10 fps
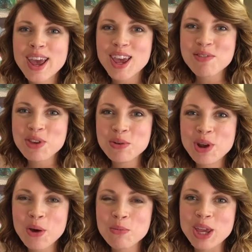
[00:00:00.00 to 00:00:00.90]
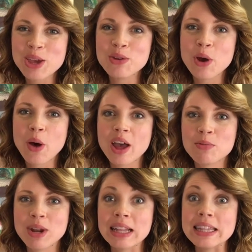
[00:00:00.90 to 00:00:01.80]
If you know me, you know
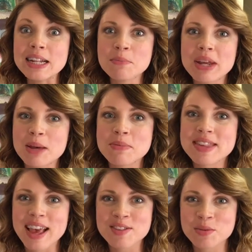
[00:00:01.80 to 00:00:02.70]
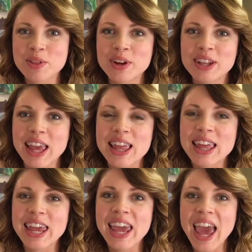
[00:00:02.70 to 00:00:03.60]
I've been a little bit obsessed with her
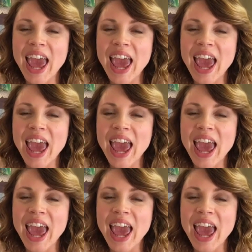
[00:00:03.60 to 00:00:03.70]
lately,